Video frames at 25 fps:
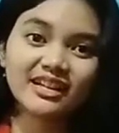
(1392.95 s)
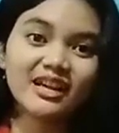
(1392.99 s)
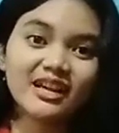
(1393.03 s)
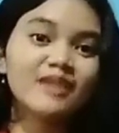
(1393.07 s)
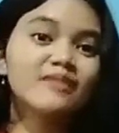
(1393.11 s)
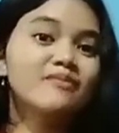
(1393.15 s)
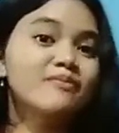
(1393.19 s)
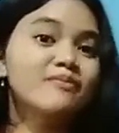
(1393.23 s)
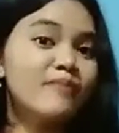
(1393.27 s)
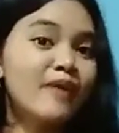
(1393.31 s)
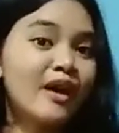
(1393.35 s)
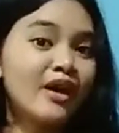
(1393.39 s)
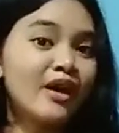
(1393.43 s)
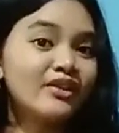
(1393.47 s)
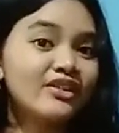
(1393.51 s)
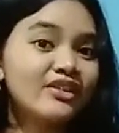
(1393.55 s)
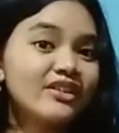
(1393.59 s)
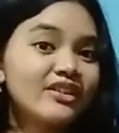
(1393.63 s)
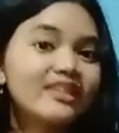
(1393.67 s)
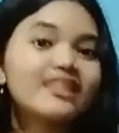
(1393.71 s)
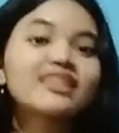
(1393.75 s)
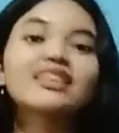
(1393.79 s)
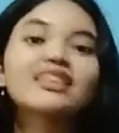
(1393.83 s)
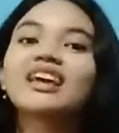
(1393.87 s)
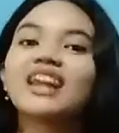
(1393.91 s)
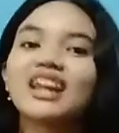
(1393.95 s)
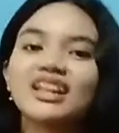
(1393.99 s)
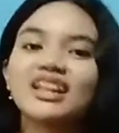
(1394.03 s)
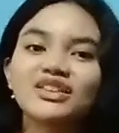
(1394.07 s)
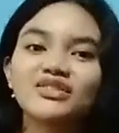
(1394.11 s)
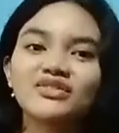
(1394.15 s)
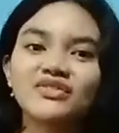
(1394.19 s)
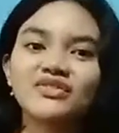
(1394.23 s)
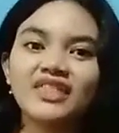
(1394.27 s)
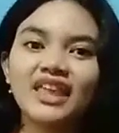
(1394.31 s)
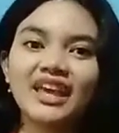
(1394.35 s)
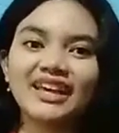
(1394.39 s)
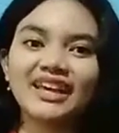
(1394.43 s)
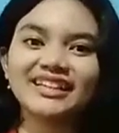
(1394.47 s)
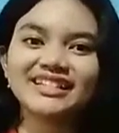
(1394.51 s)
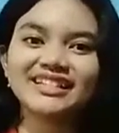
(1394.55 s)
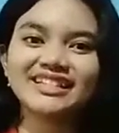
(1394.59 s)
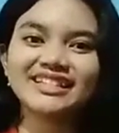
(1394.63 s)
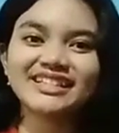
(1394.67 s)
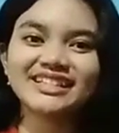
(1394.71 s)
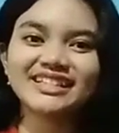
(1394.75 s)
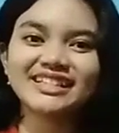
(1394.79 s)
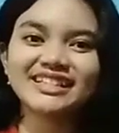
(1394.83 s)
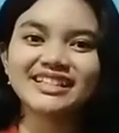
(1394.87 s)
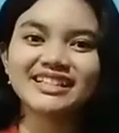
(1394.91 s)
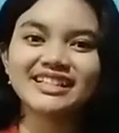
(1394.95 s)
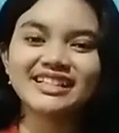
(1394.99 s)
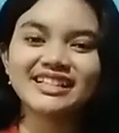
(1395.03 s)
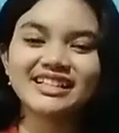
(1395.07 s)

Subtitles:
about narrative text.